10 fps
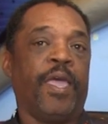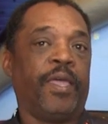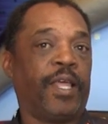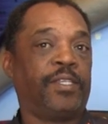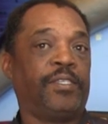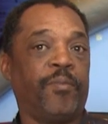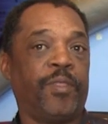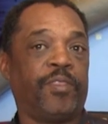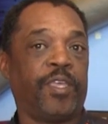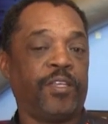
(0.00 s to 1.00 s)
And that's some
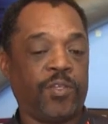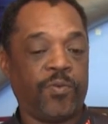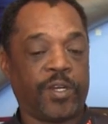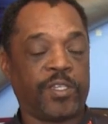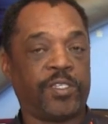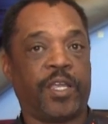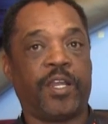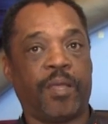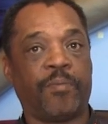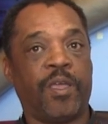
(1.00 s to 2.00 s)
of the things you want to set
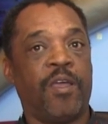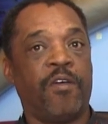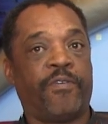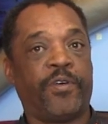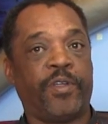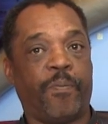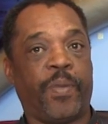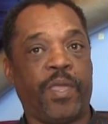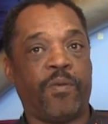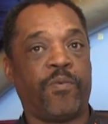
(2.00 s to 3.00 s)
up for your
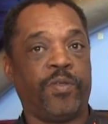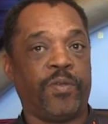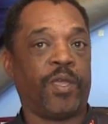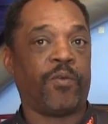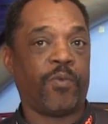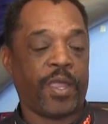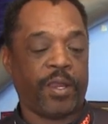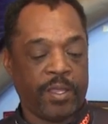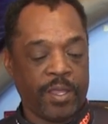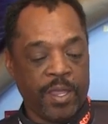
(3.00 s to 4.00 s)
bait when you get
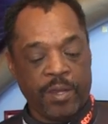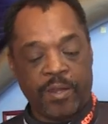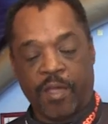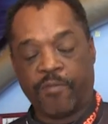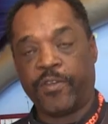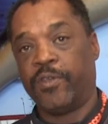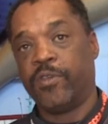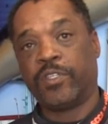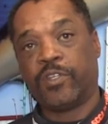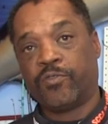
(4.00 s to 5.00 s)
ready. Now if you're
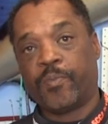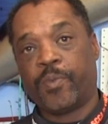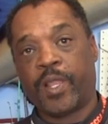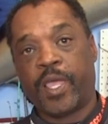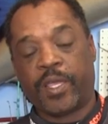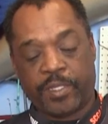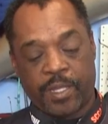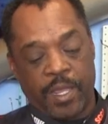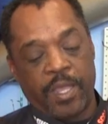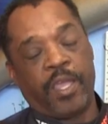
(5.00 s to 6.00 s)
using XXX
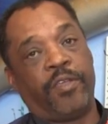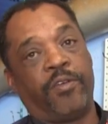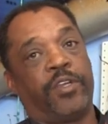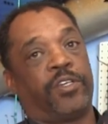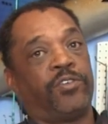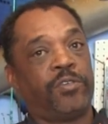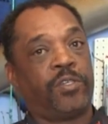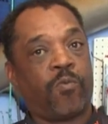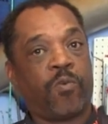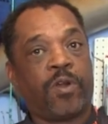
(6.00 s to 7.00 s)
and you're just
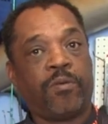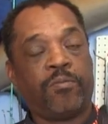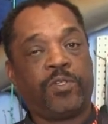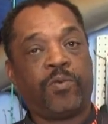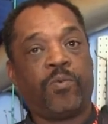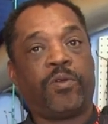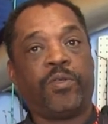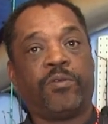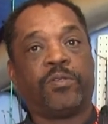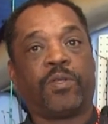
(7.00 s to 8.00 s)
using worms, we'll
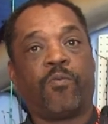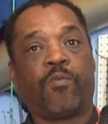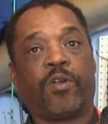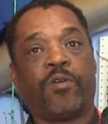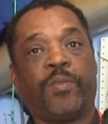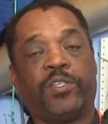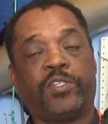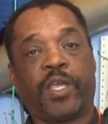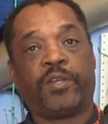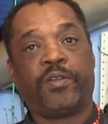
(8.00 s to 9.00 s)
use a worm
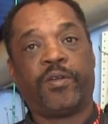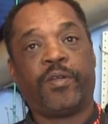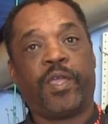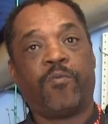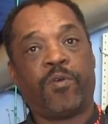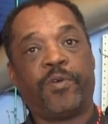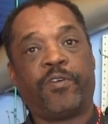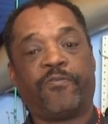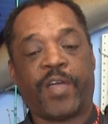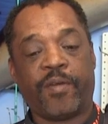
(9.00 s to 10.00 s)
injector, and we'll
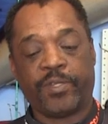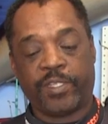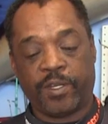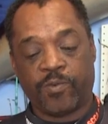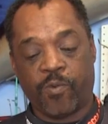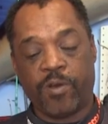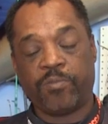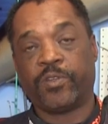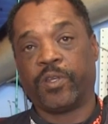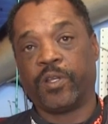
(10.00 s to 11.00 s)
put 5 or 6
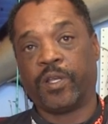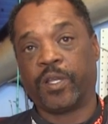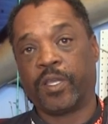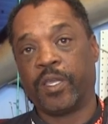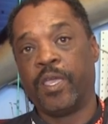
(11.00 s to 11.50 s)
worms on the hook,